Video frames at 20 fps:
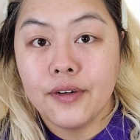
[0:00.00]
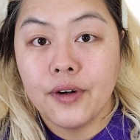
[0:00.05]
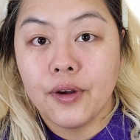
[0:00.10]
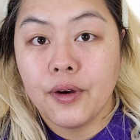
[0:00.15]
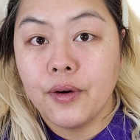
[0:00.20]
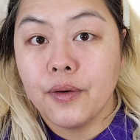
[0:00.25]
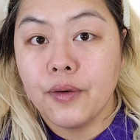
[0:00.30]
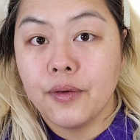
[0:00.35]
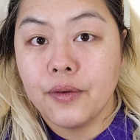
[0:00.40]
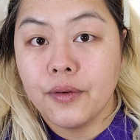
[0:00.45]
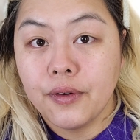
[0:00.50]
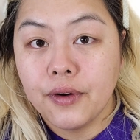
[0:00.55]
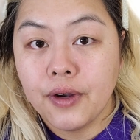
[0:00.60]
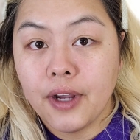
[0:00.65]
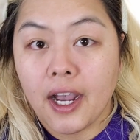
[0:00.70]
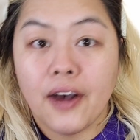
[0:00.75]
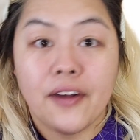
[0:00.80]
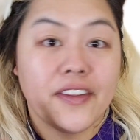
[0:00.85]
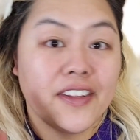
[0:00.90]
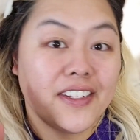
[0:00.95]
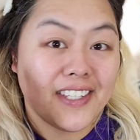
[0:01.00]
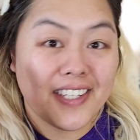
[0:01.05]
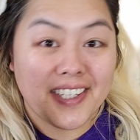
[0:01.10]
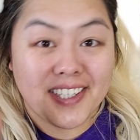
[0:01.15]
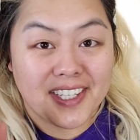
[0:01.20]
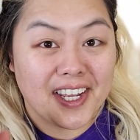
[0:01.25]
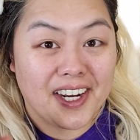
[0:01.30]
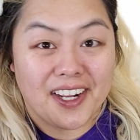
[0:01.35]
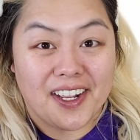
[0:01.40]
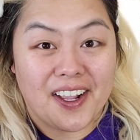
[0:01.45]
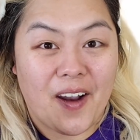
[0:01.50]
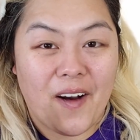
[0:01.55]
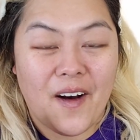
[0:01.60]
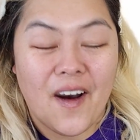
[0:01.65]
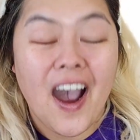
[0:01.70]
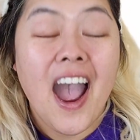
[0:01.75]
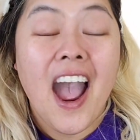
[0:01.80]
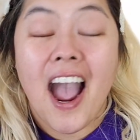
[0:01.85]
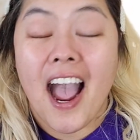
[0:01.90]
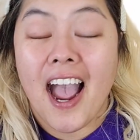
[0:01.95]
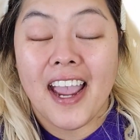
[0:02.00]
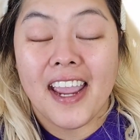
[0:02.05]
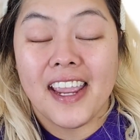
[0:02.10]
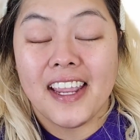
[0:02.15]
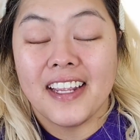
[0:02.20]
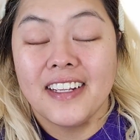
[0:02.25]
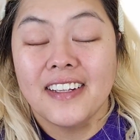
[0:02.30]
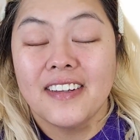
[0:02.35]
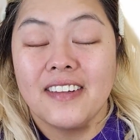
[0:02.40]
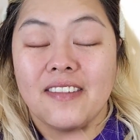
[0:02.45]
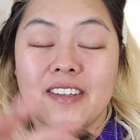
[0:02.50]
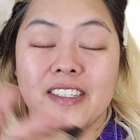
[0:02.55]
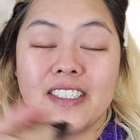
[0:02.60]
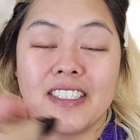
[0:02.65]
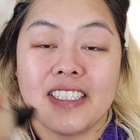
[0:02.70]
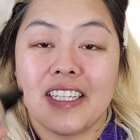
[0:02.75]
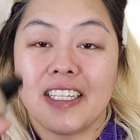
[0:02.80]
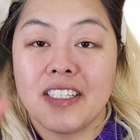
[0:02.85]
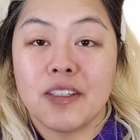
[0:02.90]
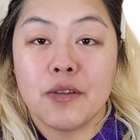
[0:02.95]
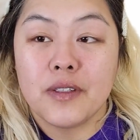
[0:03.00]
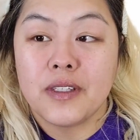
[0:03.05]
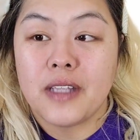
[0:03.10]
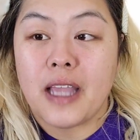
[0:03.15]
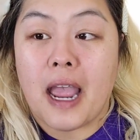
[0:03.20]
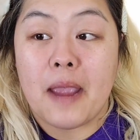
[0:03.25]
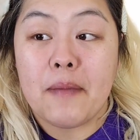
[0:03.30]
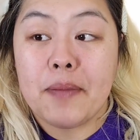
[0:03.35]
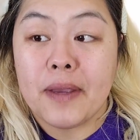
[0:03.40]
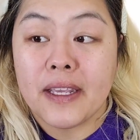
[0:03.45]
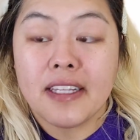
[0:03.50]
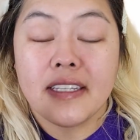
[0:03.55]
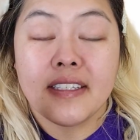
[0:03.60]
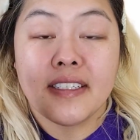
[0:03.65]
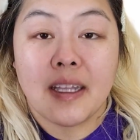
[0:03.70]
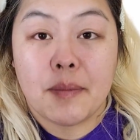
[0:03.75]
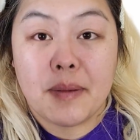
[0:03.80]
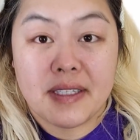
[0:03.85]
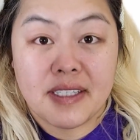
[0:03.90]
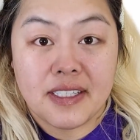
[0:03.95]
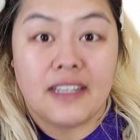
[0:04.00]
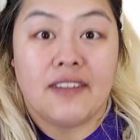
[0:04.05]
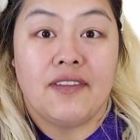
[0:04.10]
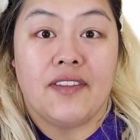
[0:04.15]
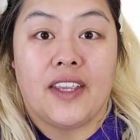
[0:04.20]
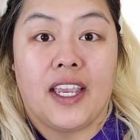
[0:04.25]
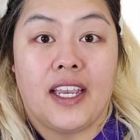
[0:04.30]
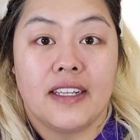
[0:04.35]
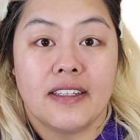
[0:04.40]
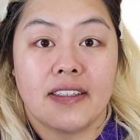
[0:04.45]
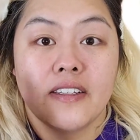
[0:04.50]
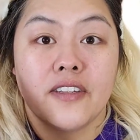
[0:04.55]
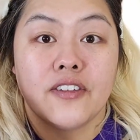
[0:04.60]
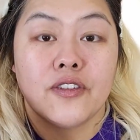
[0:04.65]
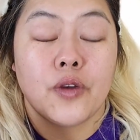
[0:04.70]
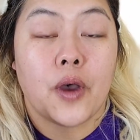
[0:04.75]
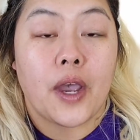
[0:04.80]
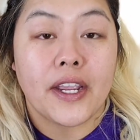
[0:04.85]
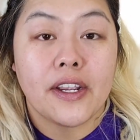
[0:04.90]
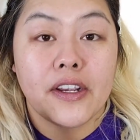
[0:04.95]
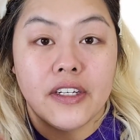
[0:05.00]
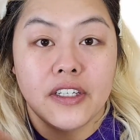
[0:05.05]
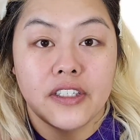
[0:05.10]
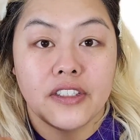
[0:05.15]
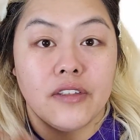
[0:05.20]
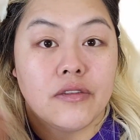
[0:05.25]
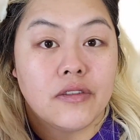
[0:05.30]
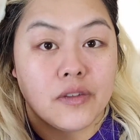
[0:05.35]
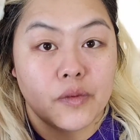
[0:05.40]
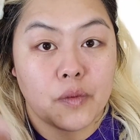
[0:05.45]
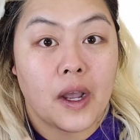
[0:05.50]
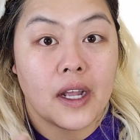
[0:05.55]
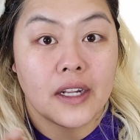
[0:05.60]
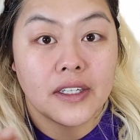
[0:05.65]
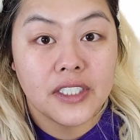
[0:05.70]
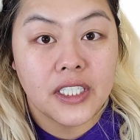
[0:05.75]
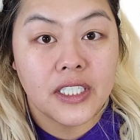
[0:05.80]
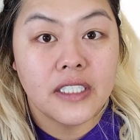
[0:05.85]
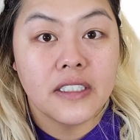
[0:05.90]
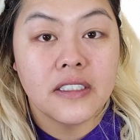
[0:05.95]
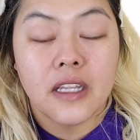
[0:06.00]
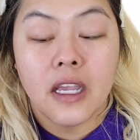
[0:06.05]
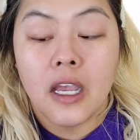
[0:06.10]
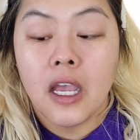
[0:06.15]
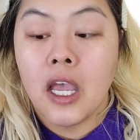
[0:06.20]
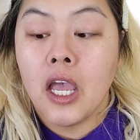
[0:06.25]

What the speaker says: know how this is gonna go. I picked this up at CVS, so I couldn't do swatches.